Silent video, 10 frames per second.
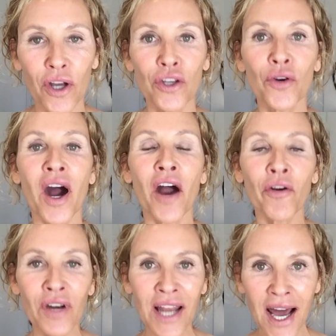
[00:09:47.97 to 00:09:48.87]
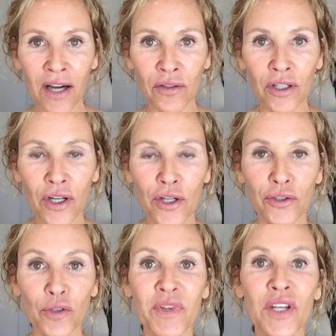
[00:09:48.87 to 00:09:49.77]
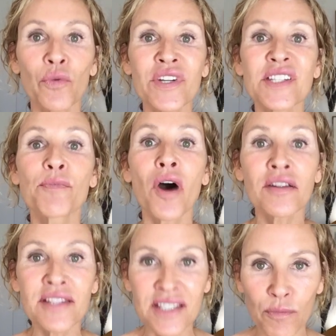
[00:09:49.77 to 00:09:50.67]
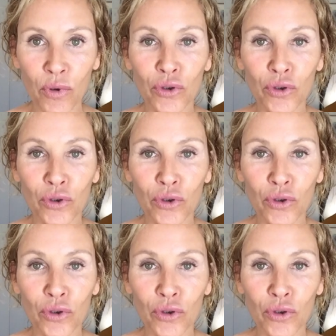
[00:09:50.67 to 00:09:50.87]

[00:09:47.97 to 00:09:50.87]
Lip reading: you are allowed to be responsible,